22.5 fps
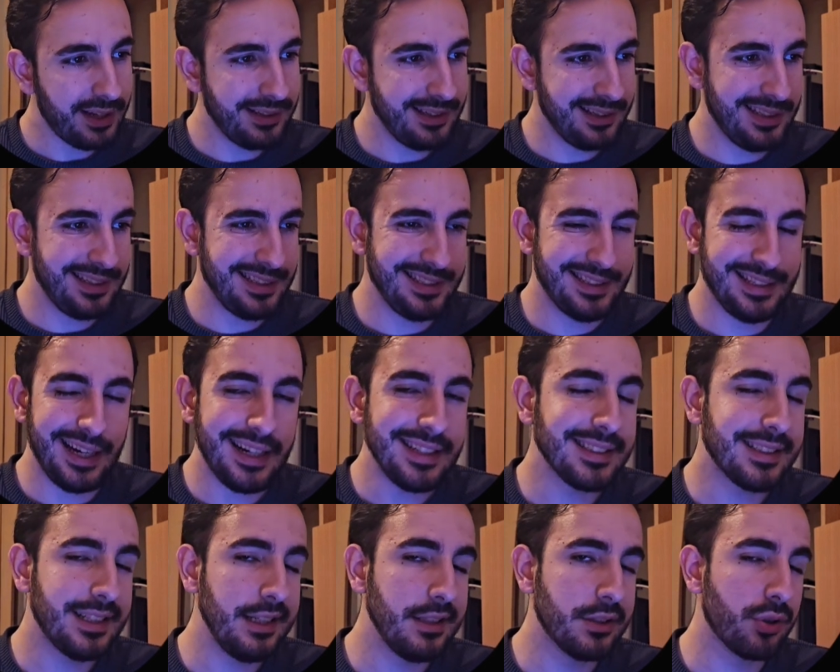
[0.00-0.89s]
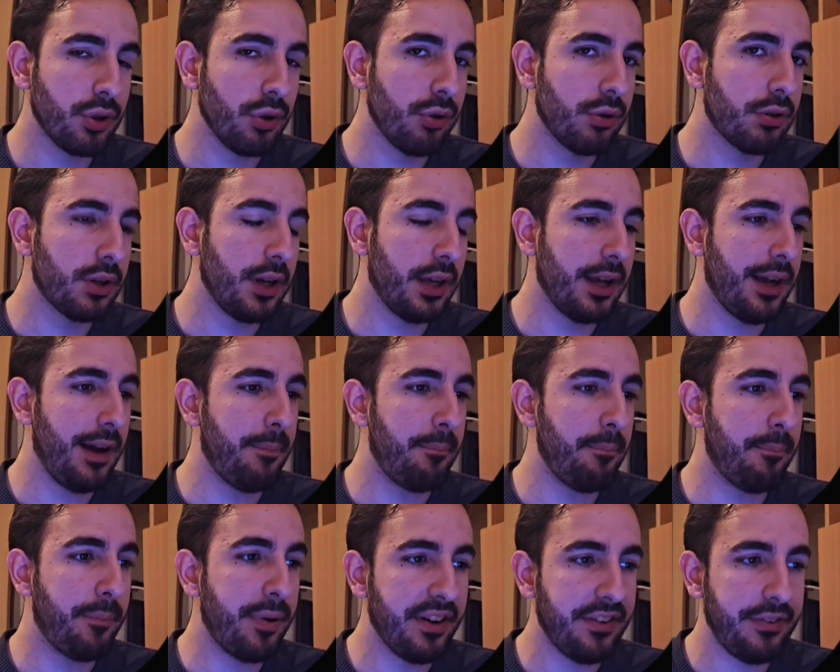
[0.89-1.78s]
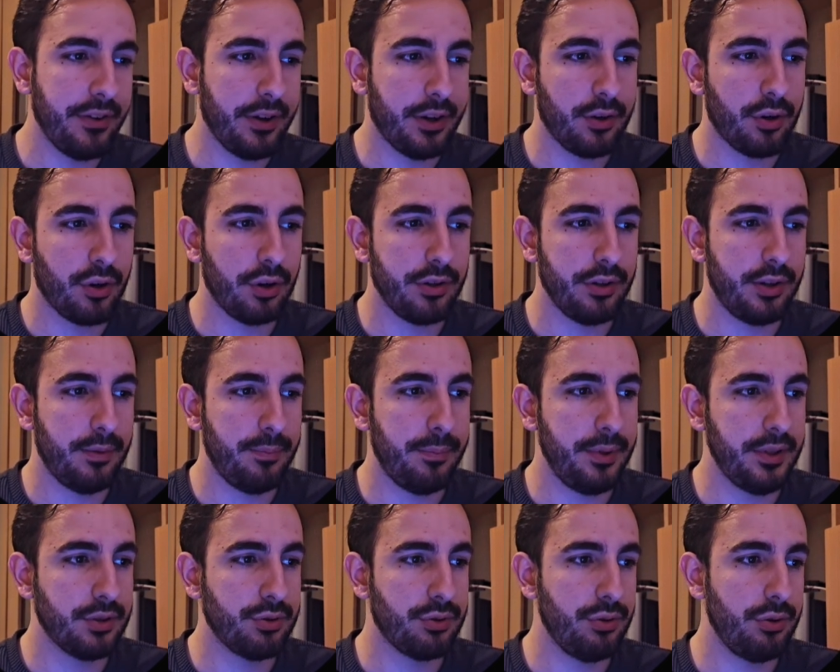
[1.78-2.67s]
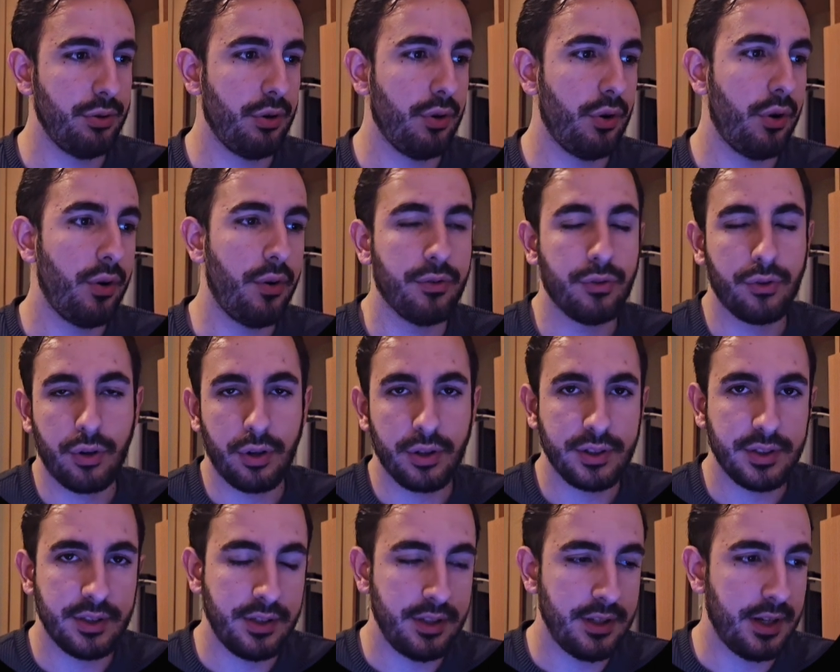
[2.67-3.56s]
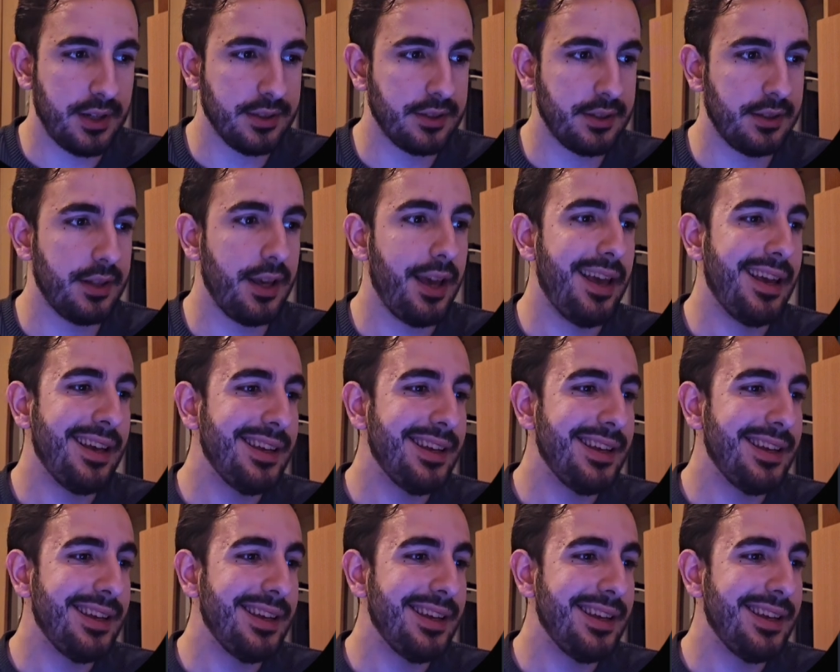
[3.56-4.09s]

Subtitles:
Does this look like a perfect content piece to you? Of course it doesn't.